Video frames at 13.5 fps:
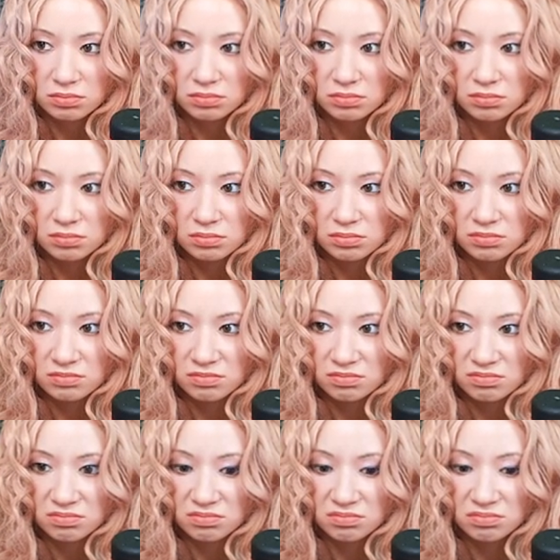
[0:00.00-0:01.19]

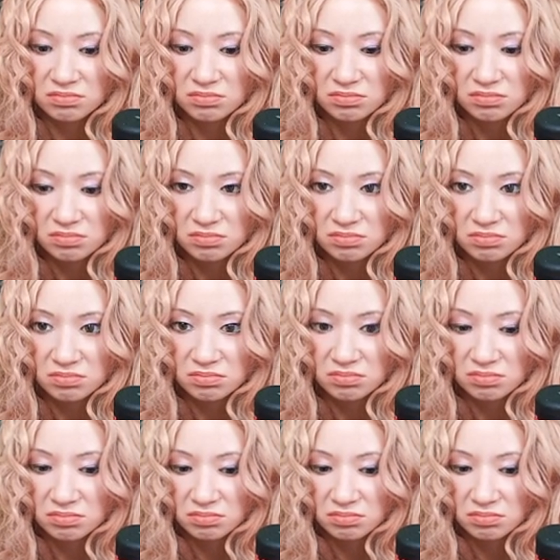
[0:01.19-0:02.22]
Nothing is said.